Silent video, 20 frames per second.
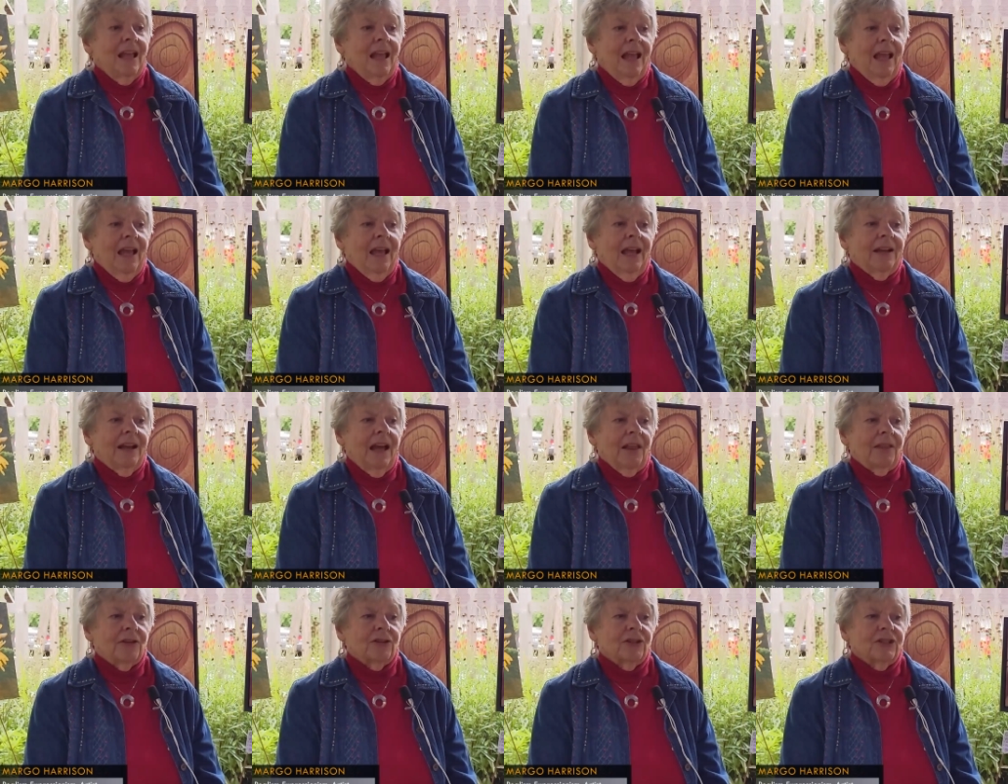And
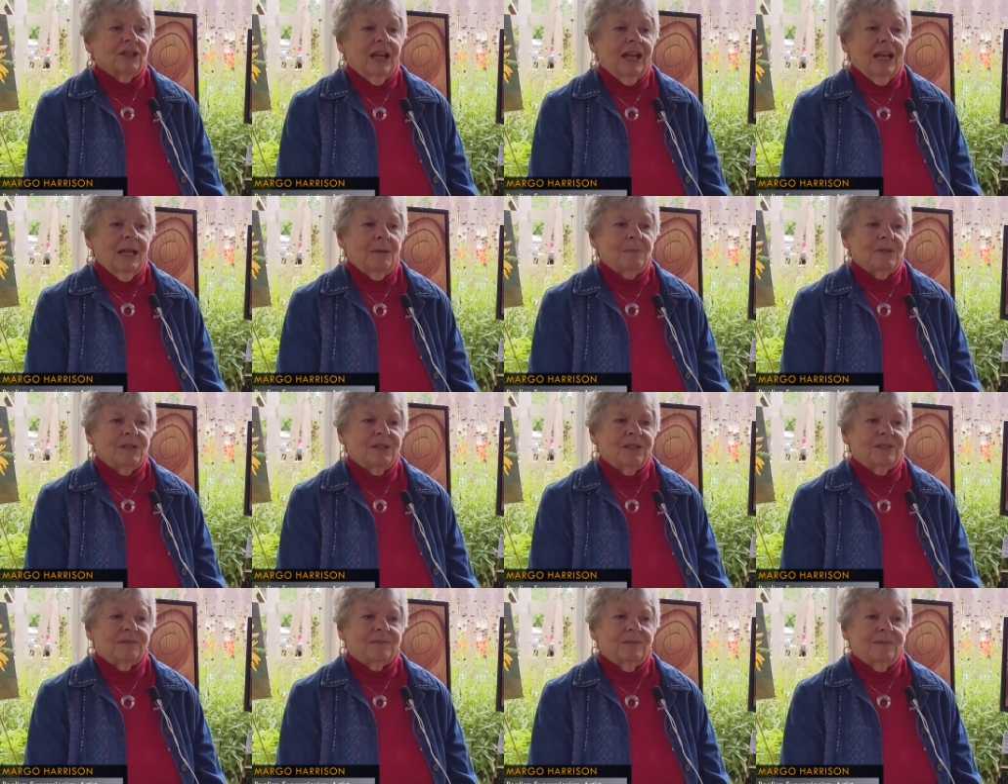other
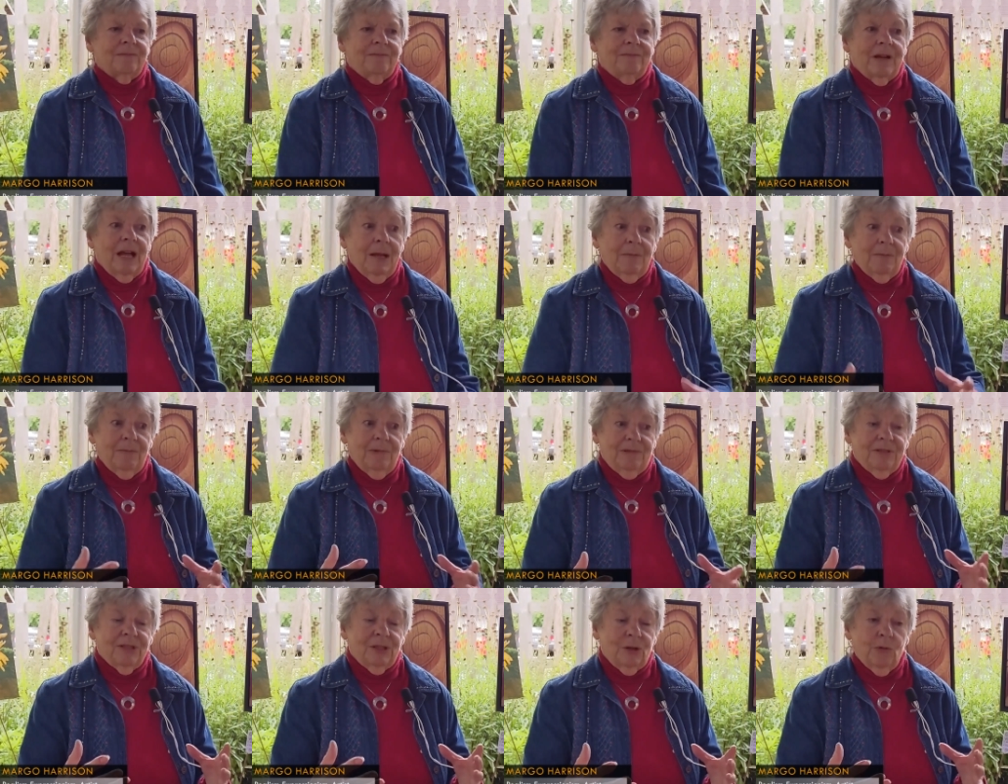times
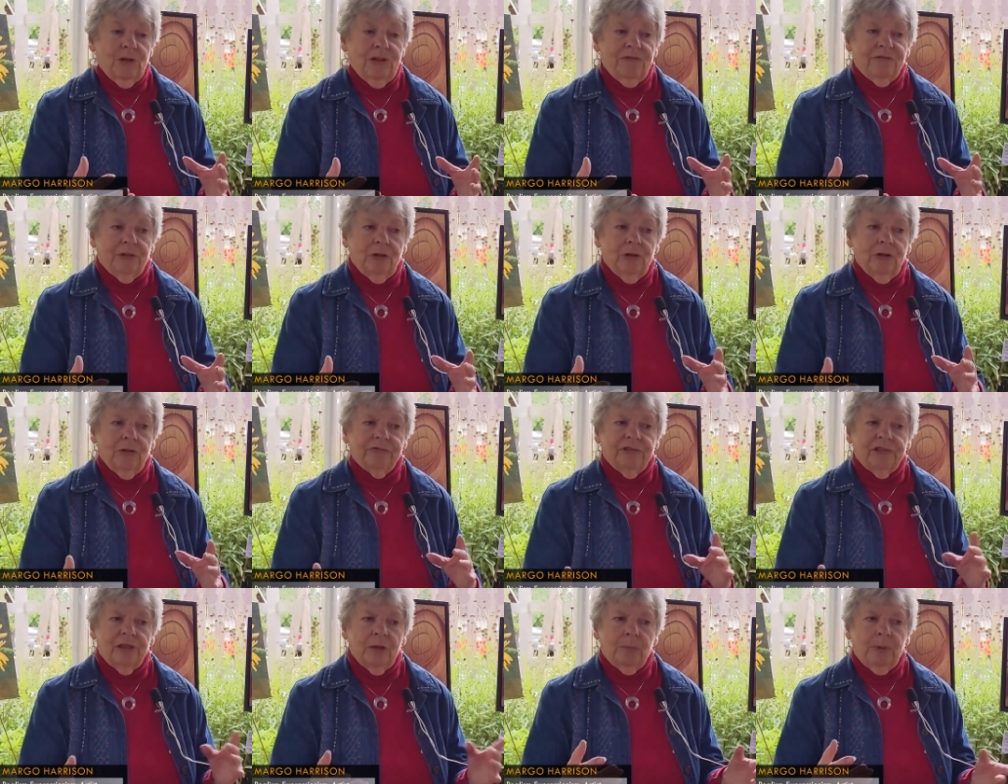I'm so
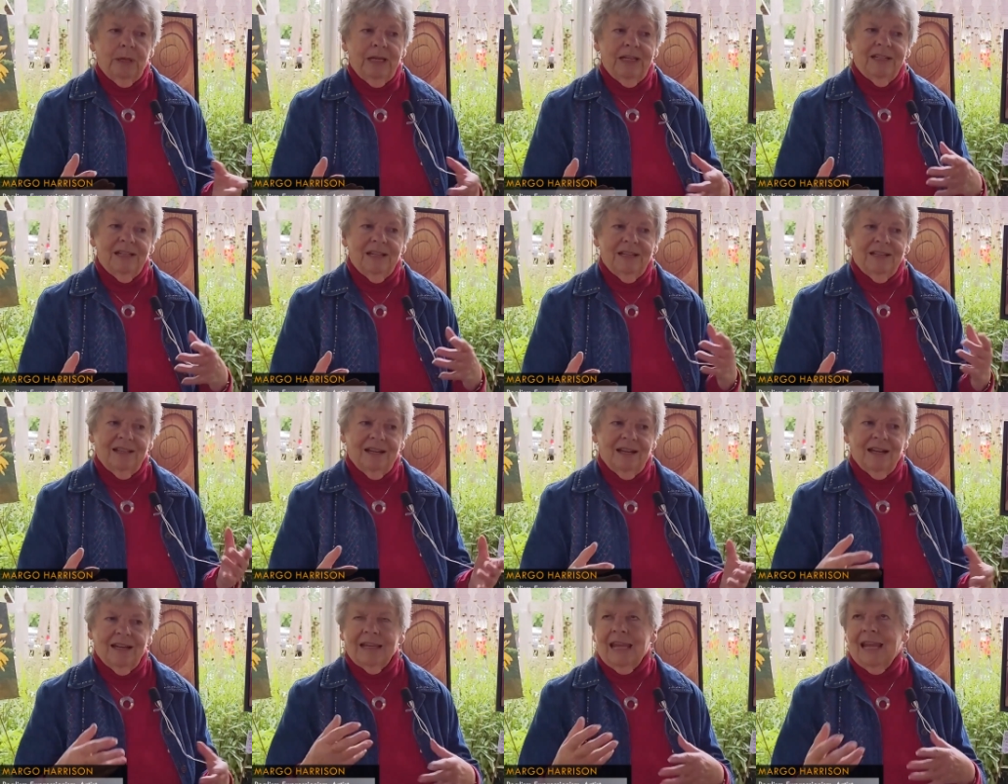involved with the painting
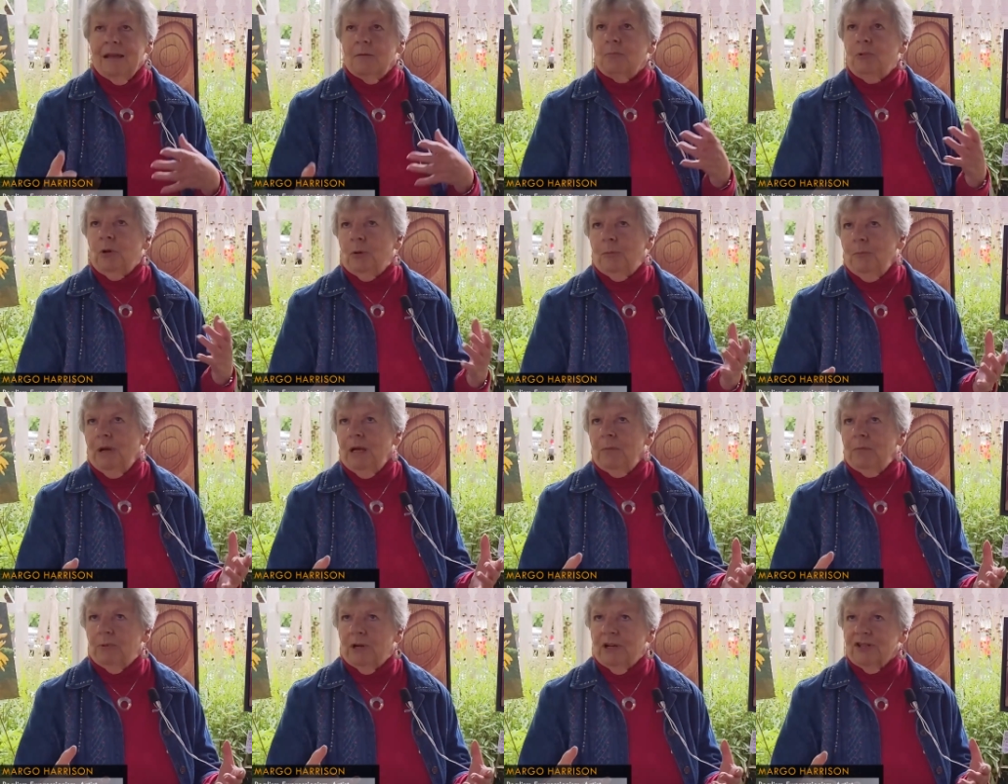that I can't put
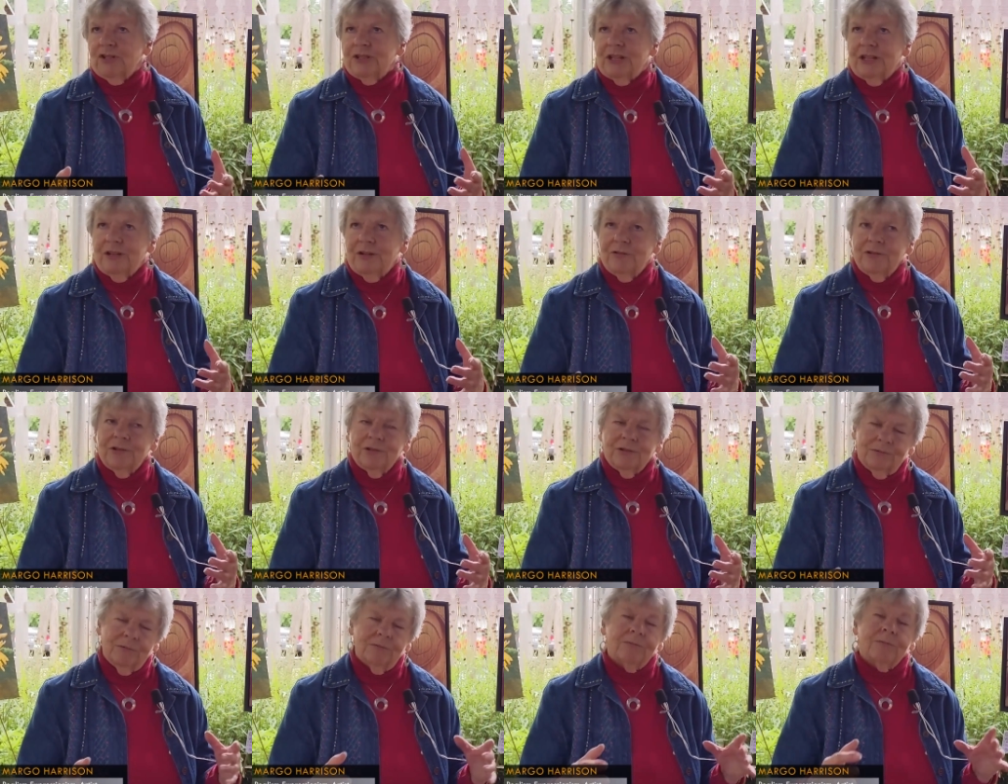my brush down,
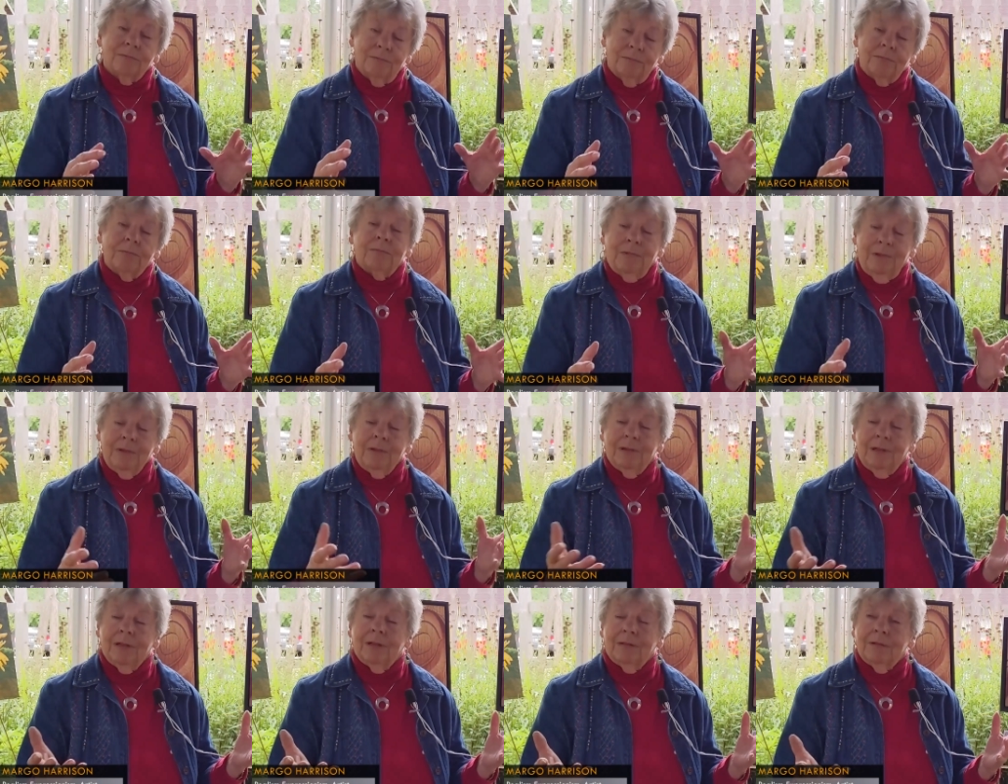or
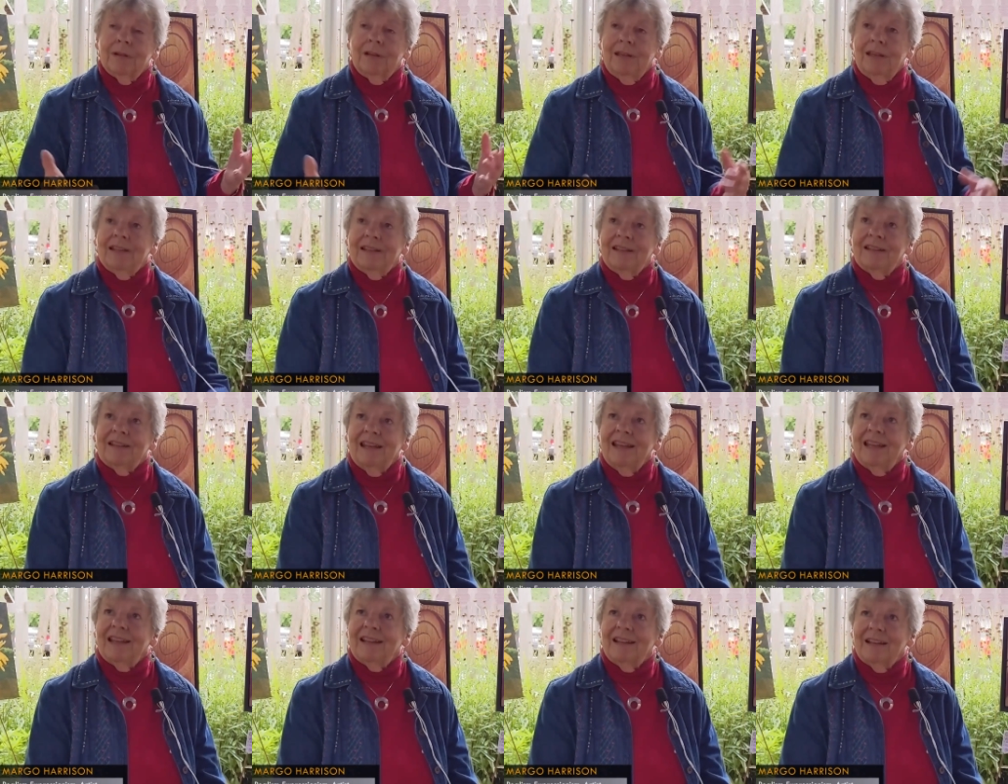
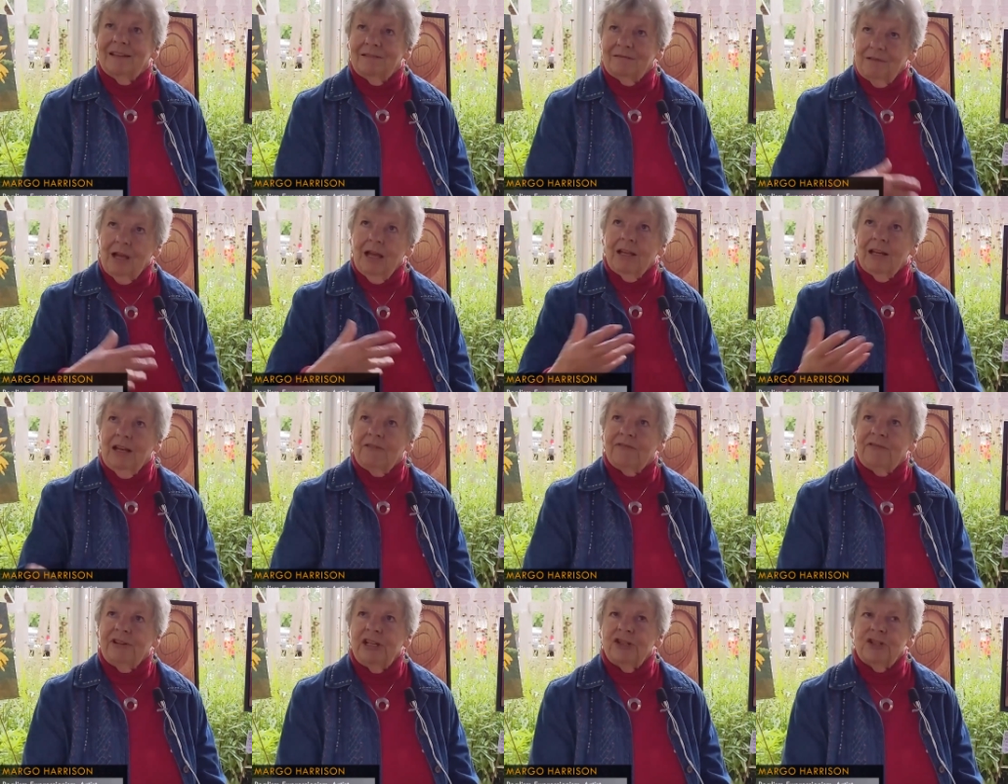and
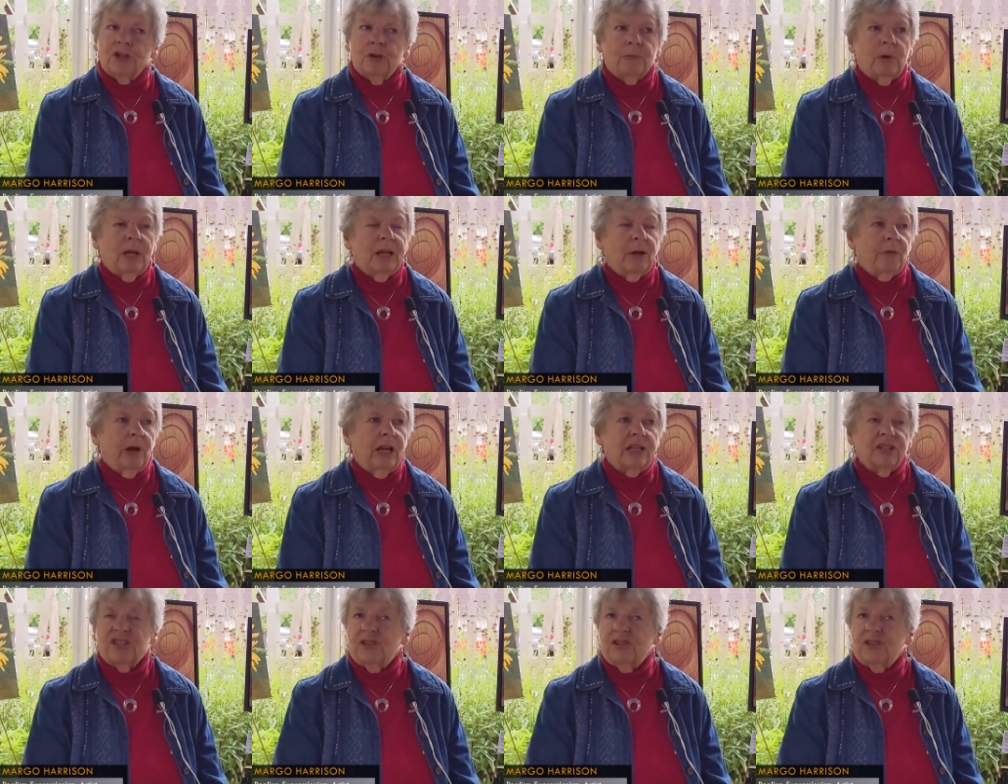I finish it right away.